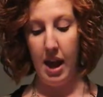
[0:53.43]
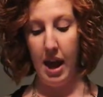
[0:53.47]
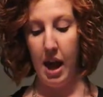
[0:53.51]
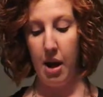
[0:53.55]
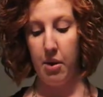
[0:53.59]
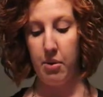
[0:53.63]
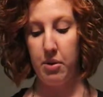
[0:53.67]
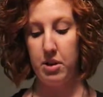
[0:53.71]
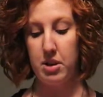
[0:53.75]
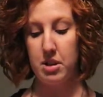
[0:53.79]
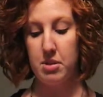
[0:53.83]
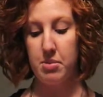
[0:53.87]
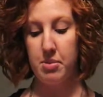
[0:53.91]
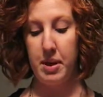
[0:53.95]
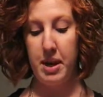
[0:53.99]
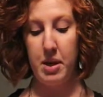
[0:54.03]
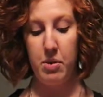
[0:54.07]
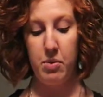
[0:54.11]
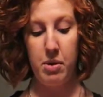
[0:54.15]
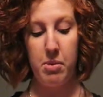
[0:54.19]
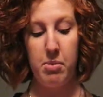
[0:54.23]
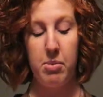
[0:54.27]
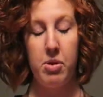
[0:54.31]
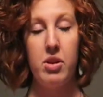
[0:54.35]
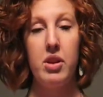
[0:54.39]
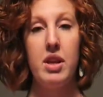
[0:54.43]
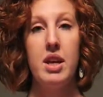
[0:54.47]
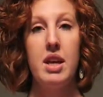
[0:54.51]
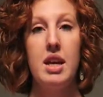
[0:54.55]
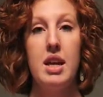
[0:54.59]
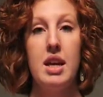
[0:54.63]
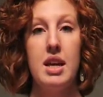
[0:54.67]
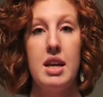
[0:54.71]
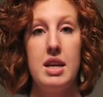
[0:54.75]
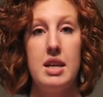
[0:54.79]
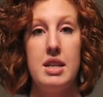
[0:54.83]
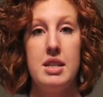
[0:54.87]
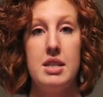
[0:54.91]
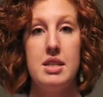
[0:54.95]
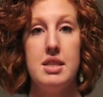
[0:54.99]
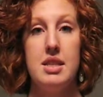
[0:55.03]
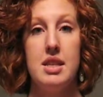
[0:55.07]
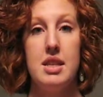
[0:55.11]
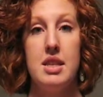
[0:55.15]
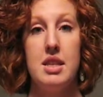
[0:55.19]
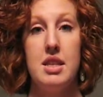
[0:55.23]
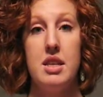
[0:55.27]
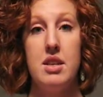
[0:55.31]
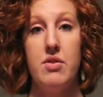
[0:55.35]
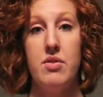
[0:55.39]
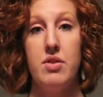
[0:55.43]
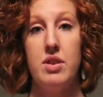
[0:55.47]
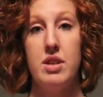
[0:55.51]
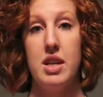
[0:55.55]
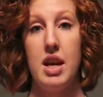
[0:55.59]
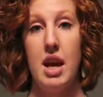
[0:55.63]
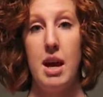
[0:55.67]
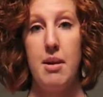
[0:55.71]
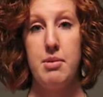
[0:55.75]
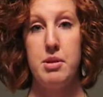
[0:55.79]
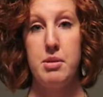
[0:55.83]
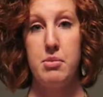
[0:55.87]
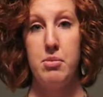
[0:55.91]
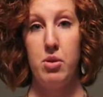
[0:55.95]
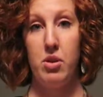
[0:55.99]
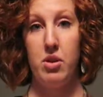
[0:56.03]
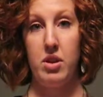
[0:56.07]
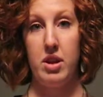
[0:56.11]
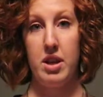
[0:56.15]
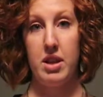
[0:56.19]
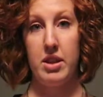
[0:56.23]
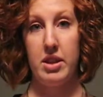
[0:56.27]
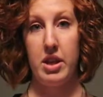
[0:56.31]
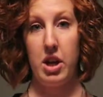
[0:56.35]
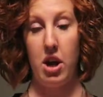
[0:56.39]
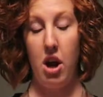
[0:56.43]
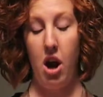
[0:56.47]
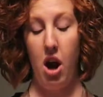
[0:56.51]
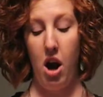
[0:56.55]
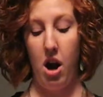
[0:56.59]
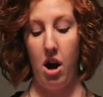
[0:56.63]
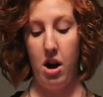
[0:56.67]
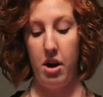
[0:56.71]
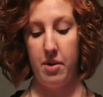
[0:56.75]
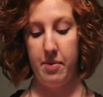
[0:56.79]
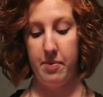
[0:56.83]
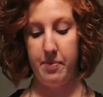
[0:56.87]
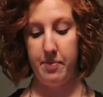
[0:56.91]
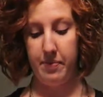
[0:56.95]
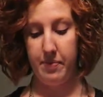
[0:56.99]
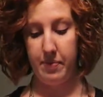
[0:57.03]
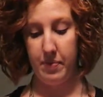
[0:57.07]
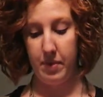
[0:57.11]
I will explain what bullying is and the different types of bullying there are.